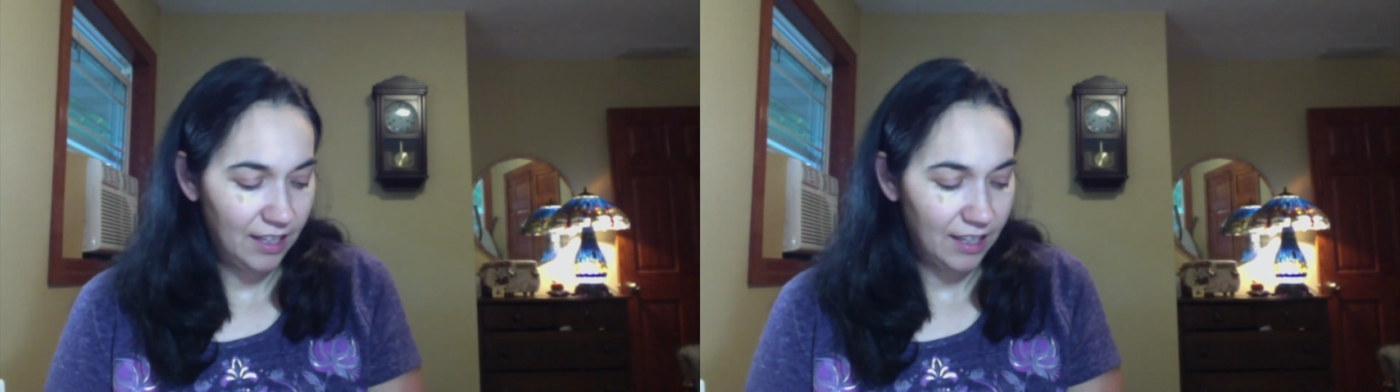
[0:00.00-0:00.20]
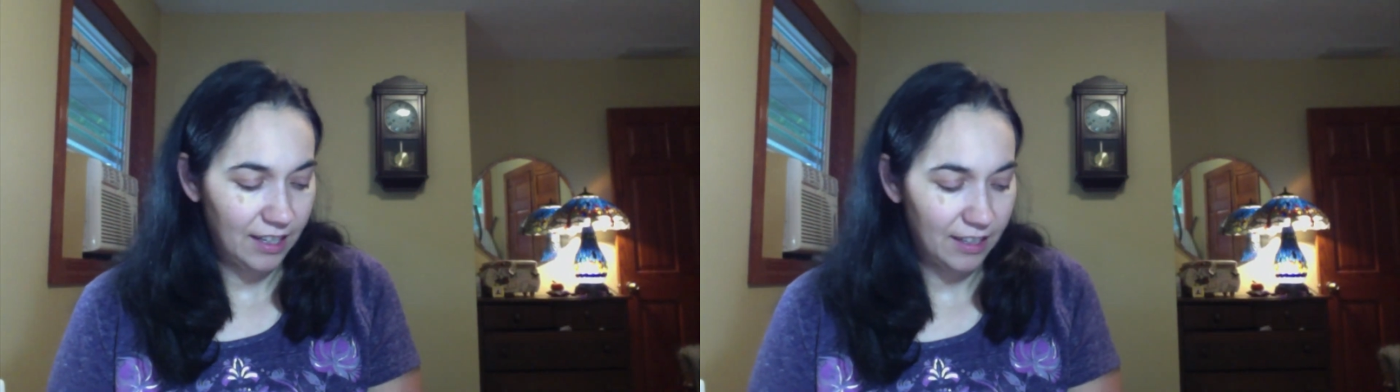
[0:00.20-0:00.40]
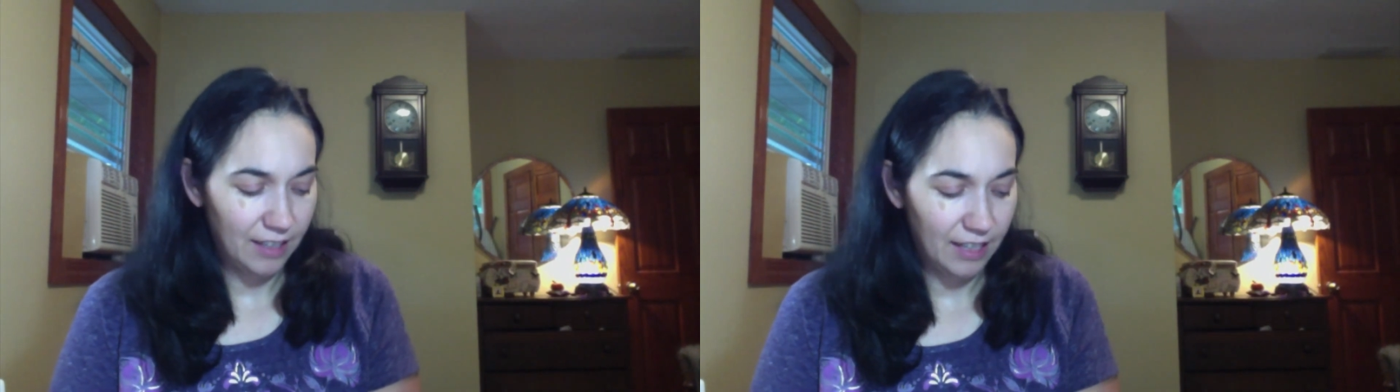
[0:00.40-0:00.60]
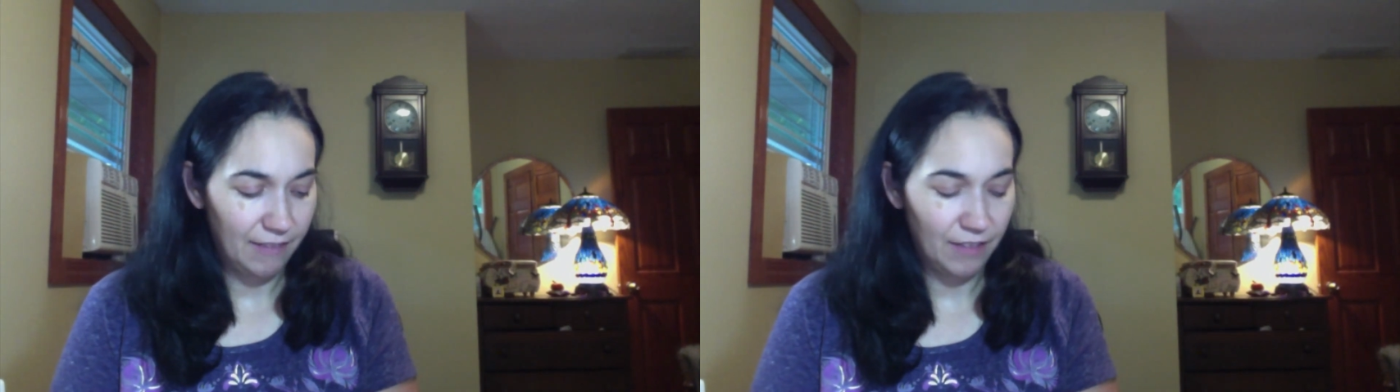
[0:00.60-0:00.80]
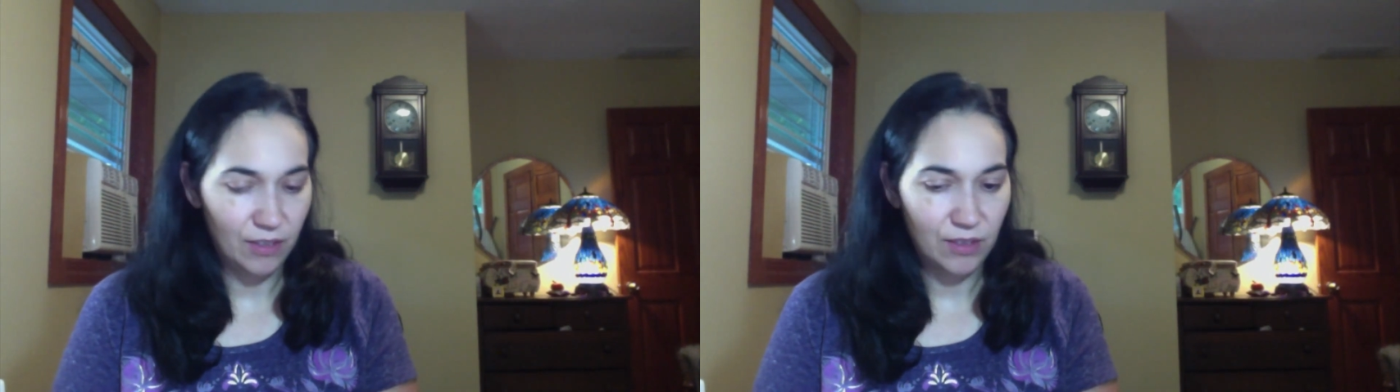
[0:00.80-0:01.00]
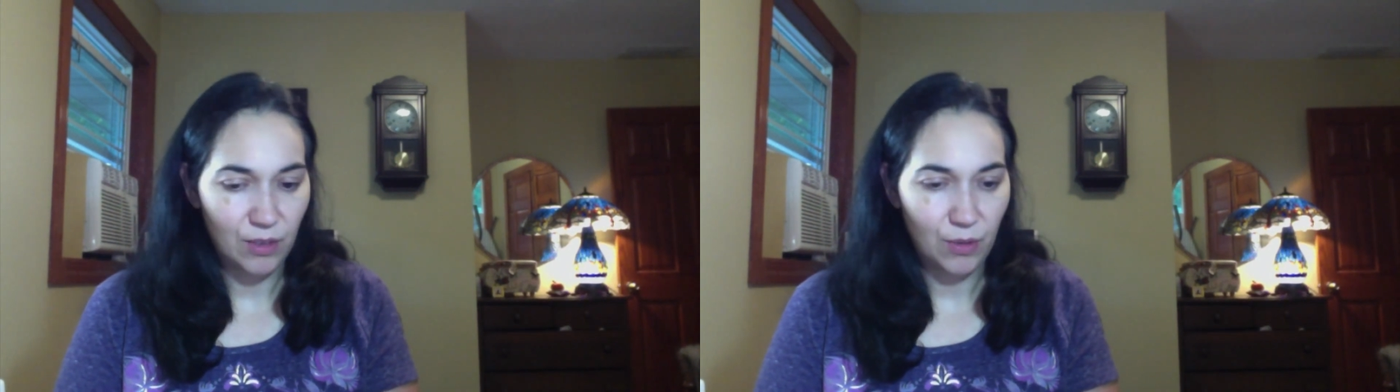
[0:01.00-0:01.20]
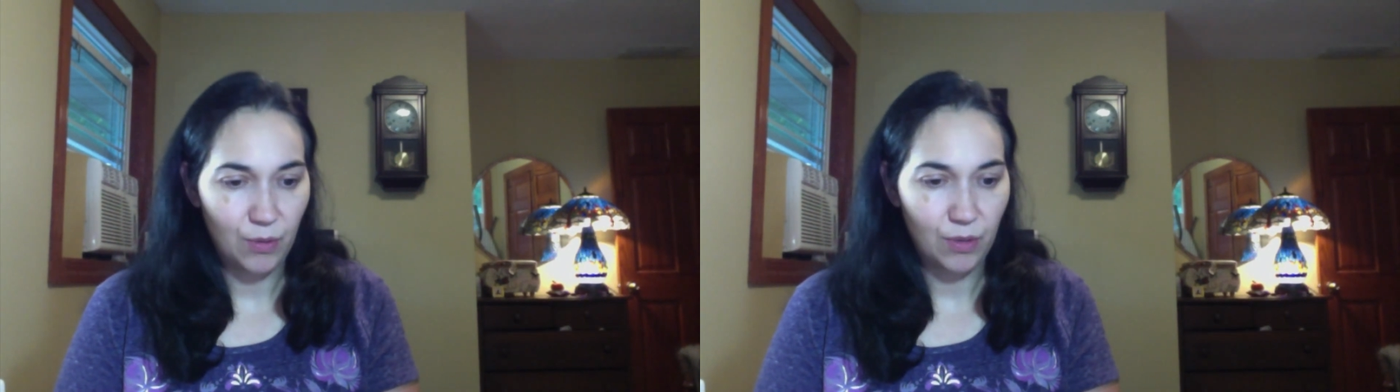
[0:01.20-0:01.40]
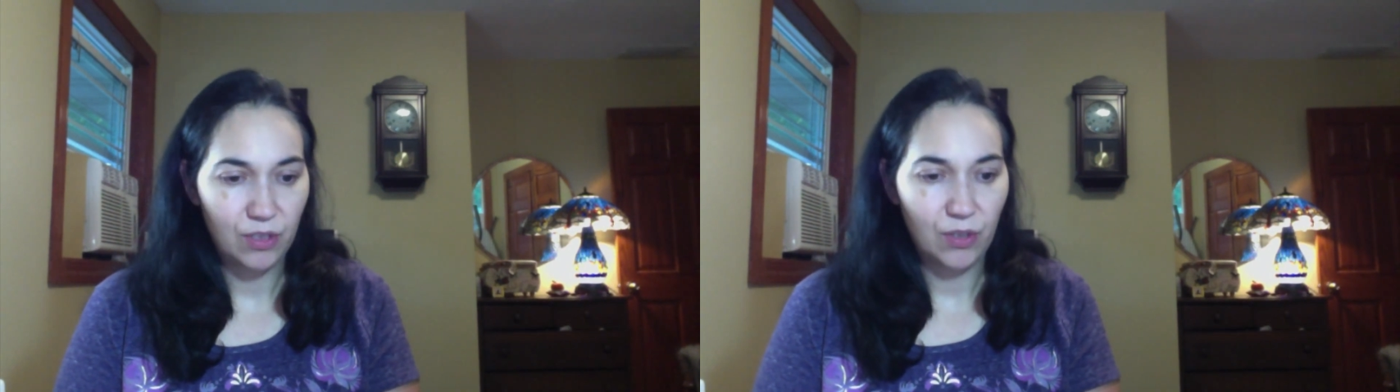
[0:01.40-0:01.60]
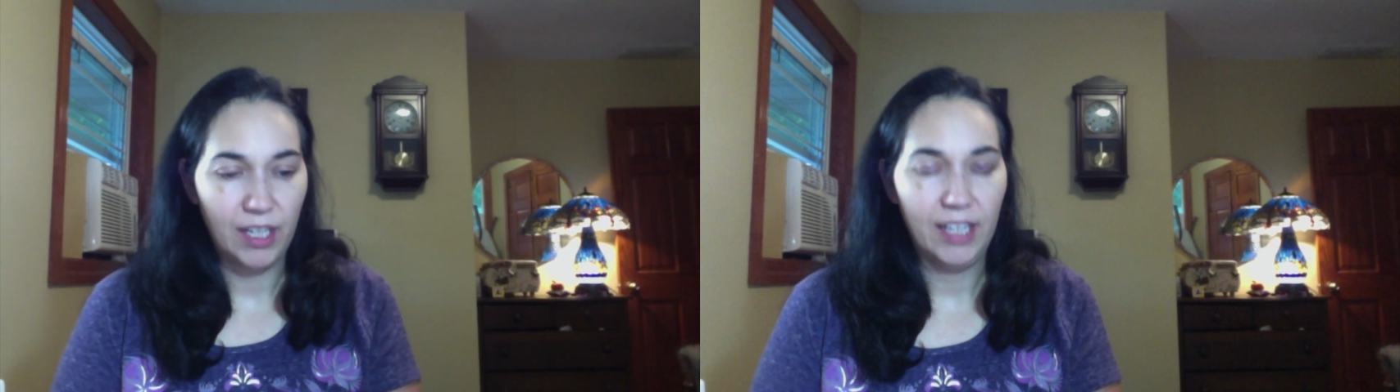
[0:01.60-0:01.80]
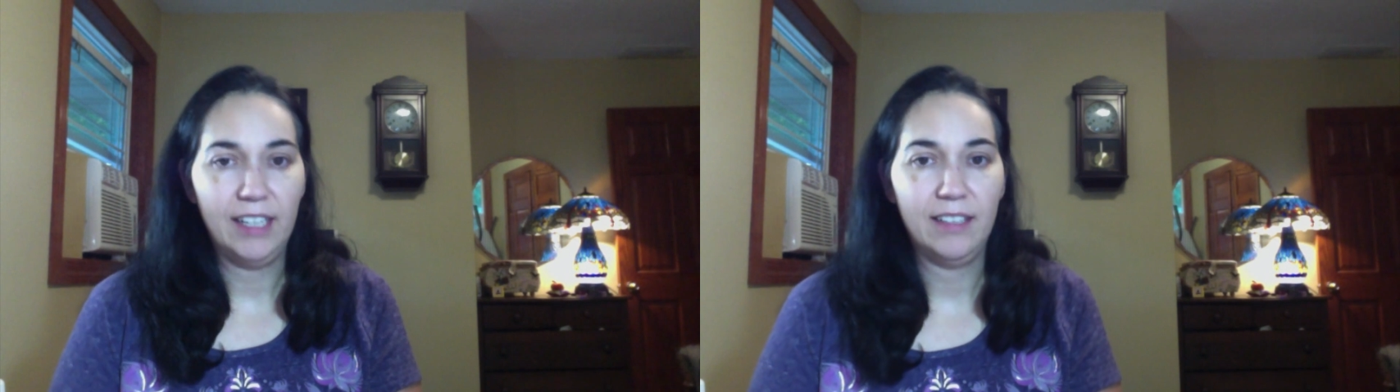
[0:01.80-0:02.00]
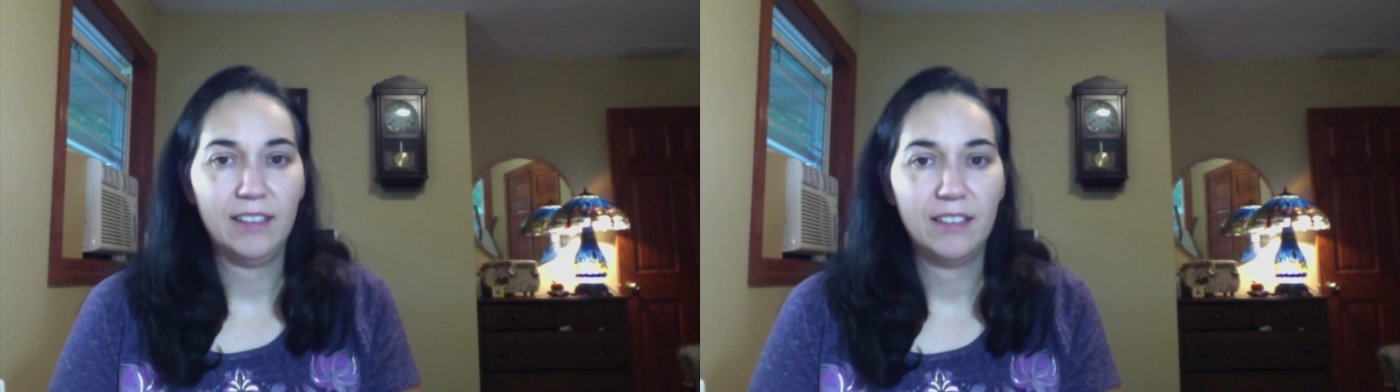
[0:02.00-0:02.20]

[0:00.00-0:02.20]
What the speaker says: I've also tried